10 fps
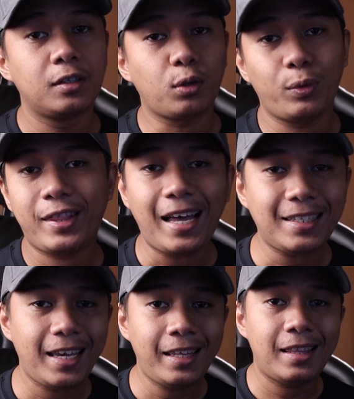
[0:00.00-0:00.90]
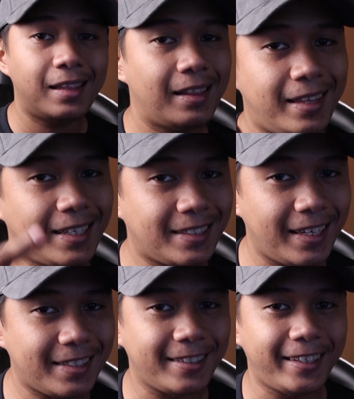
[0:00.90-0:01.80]
So with that said, let's
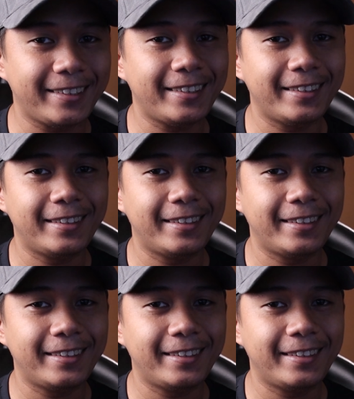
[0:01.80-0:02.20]
get started.